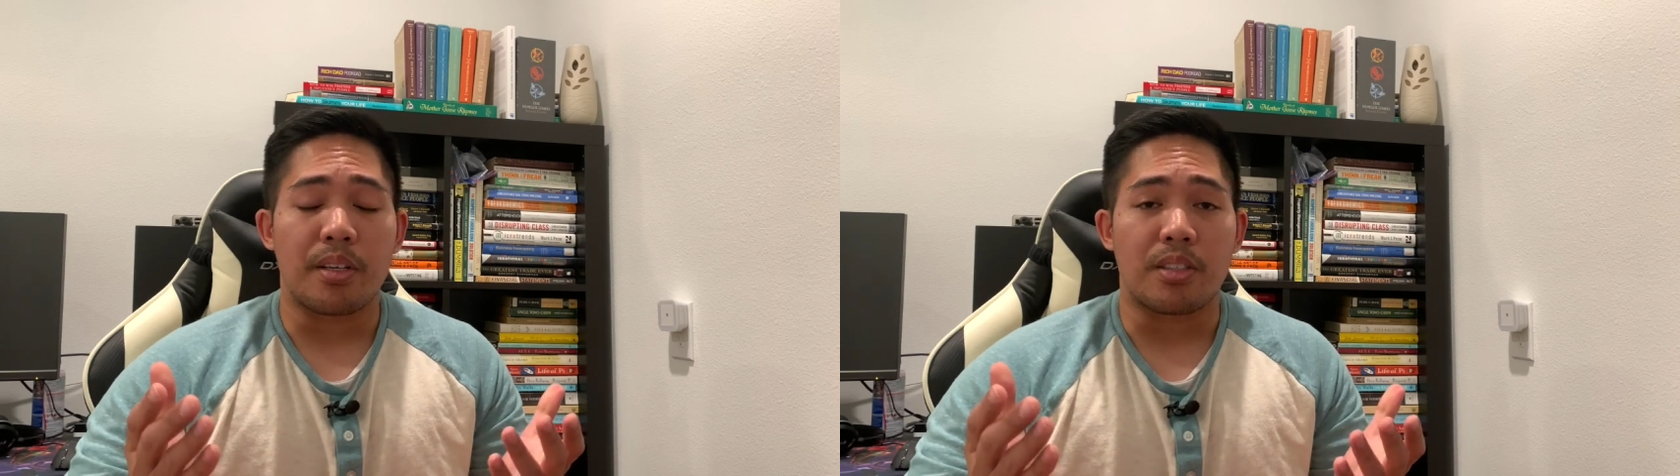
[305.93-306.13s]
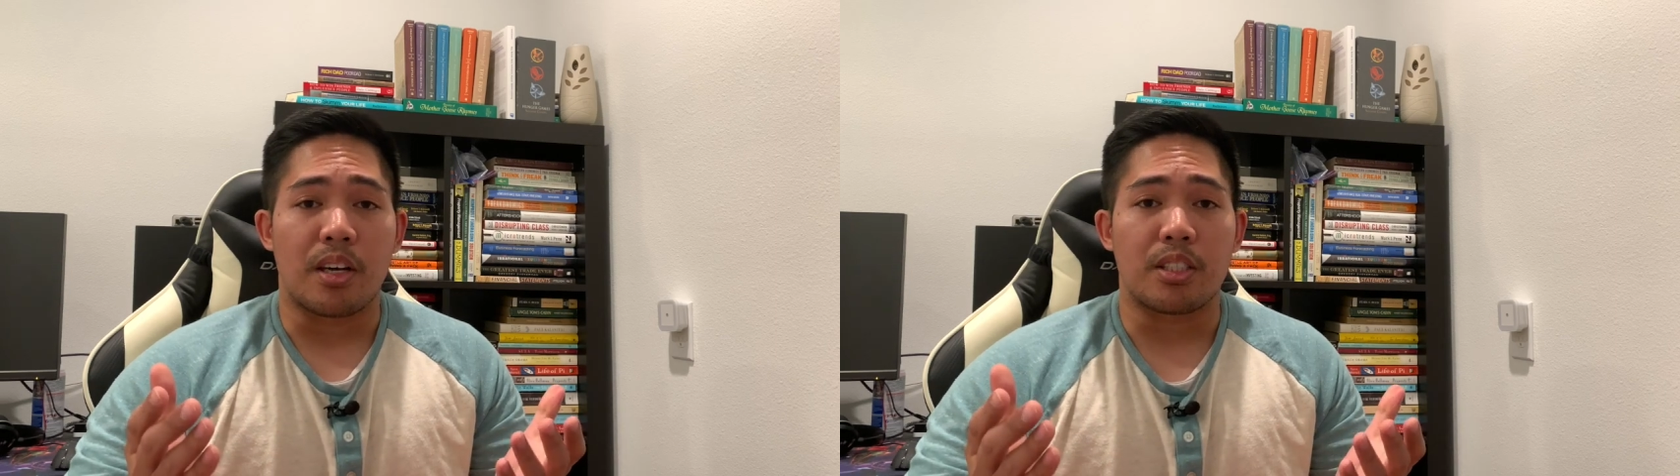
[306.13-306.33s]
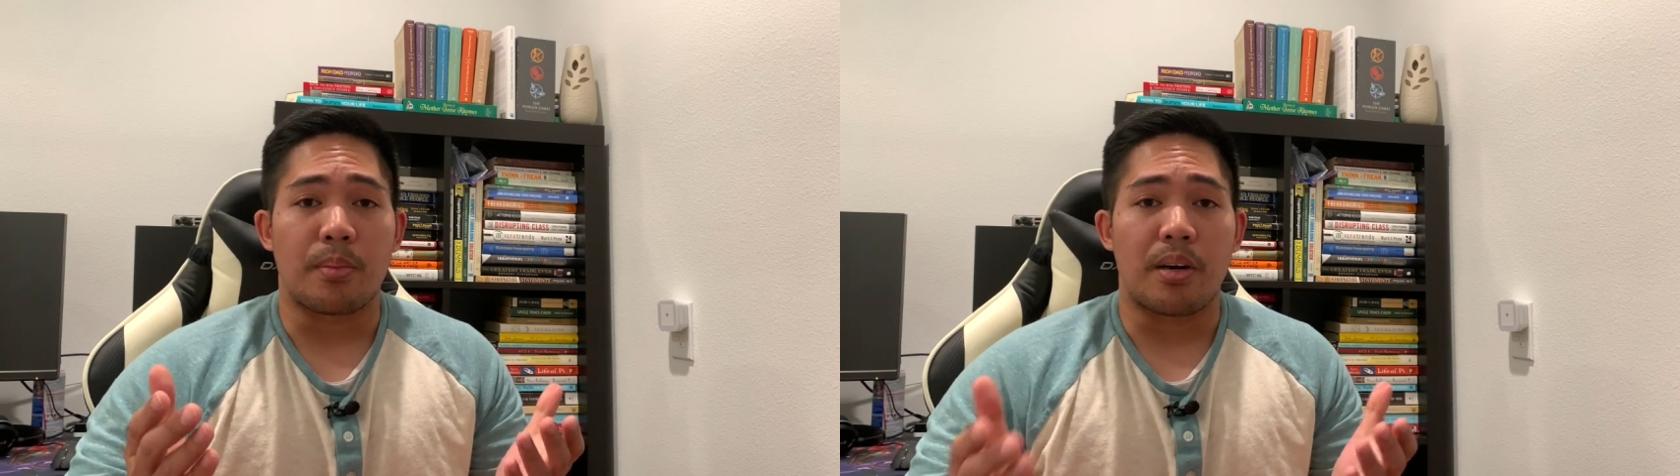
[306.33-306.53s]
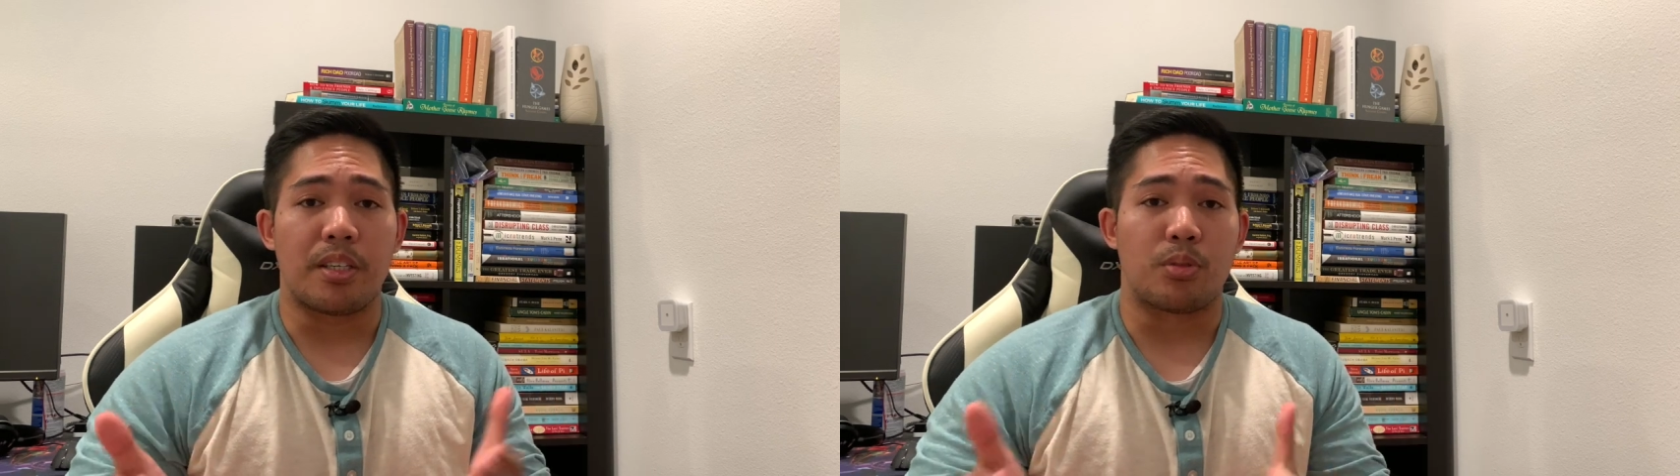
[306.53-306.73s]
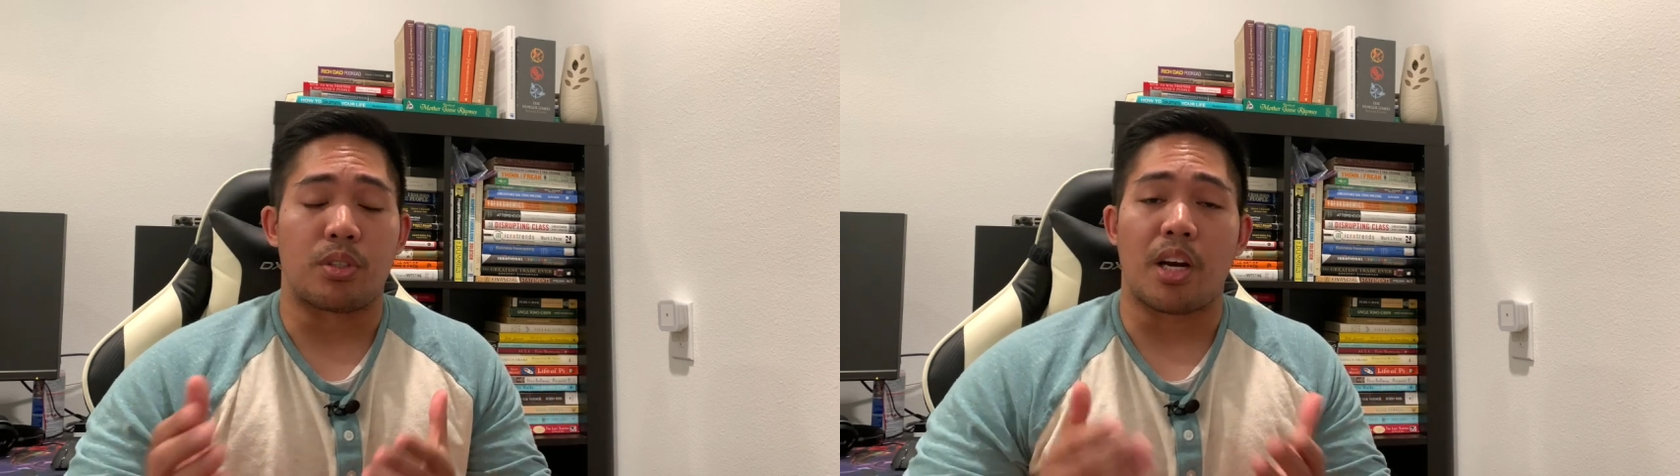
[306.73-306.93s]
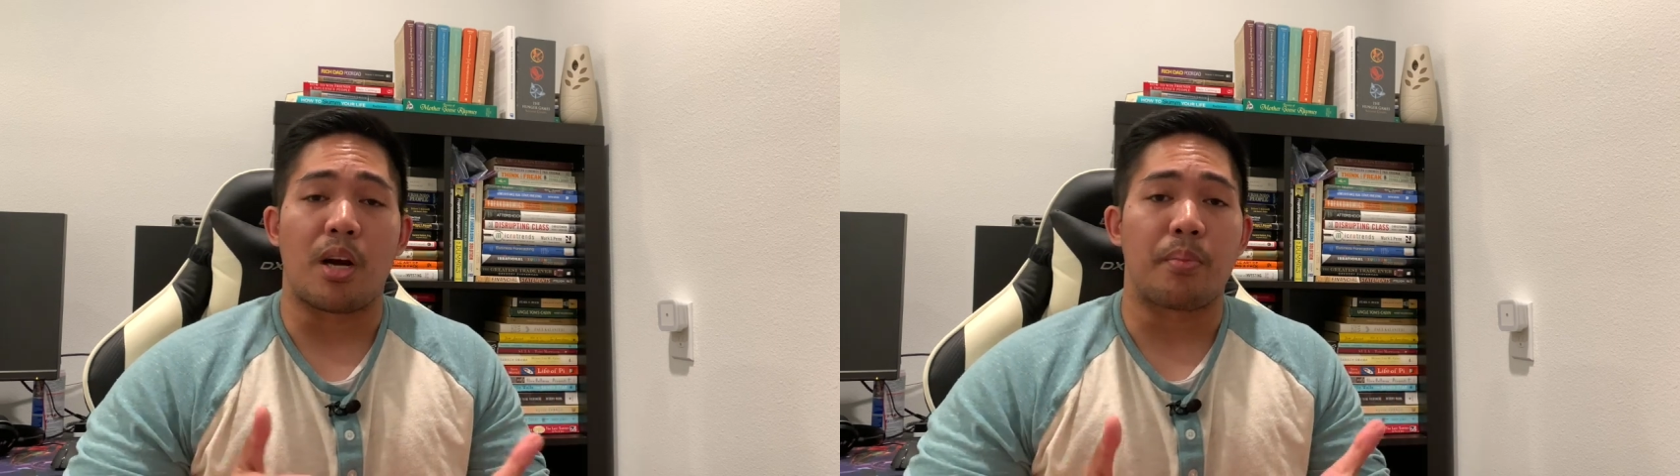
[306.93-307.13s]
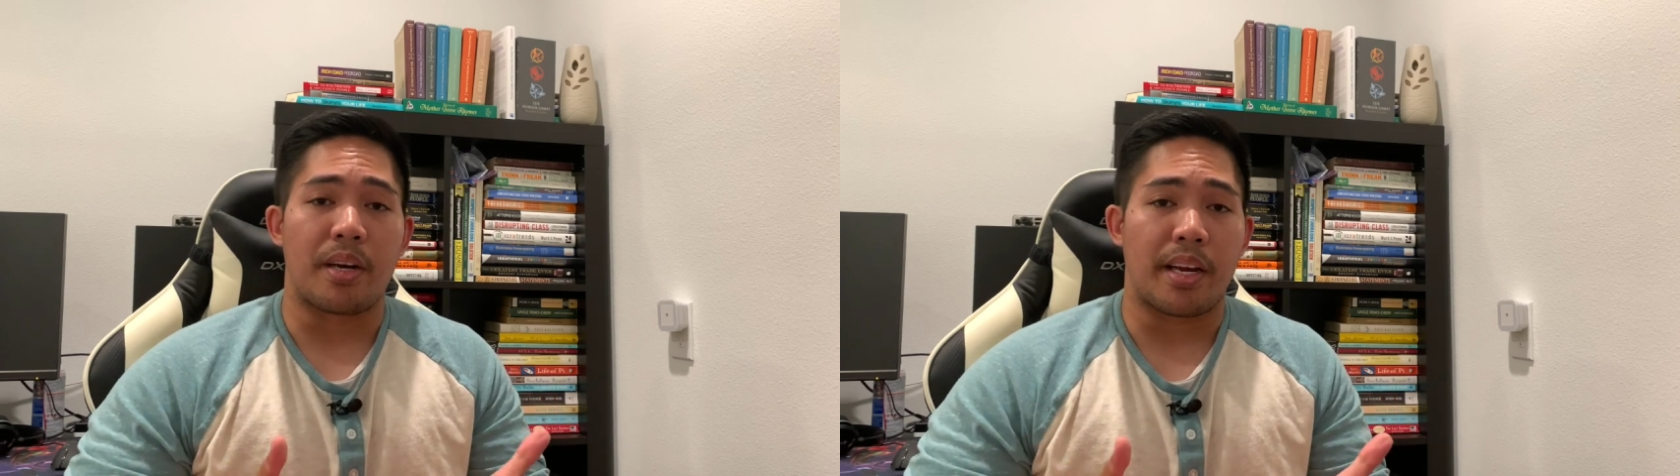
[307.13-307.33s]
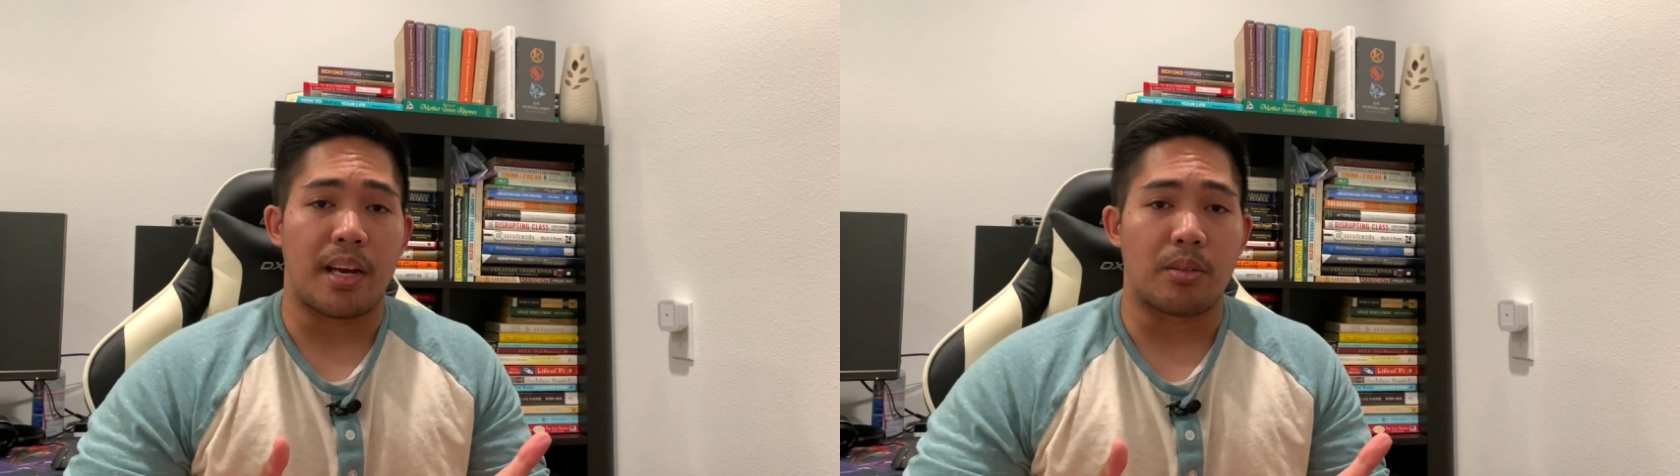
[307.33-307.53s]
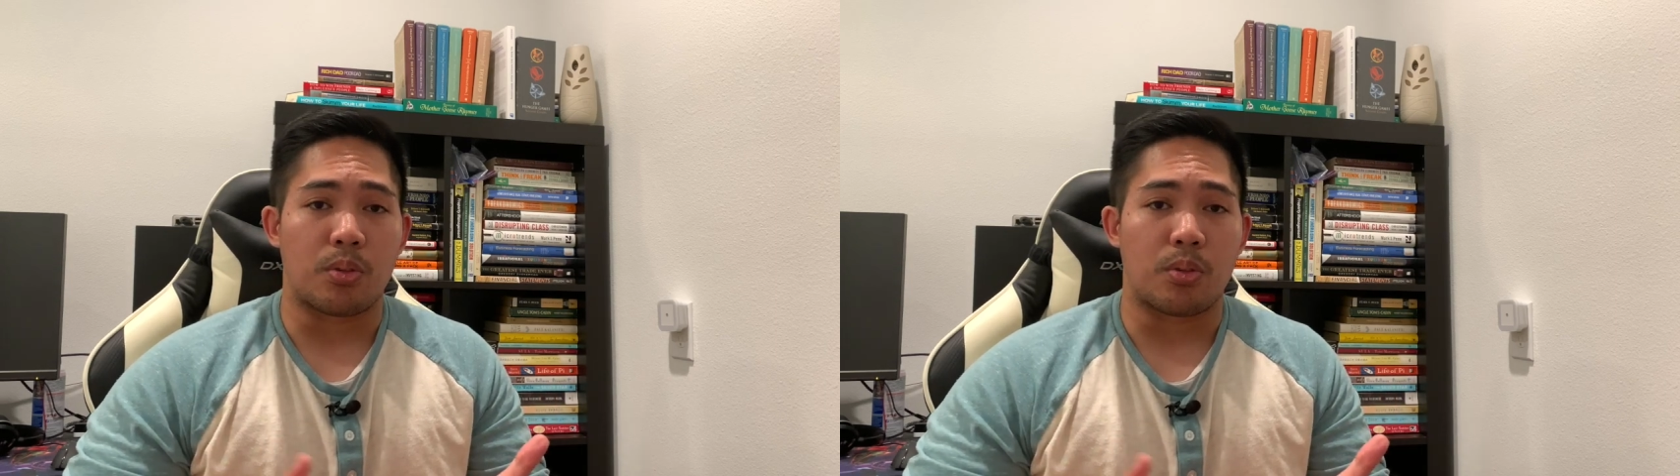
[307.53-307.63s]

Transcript: it talks about is retirement accounts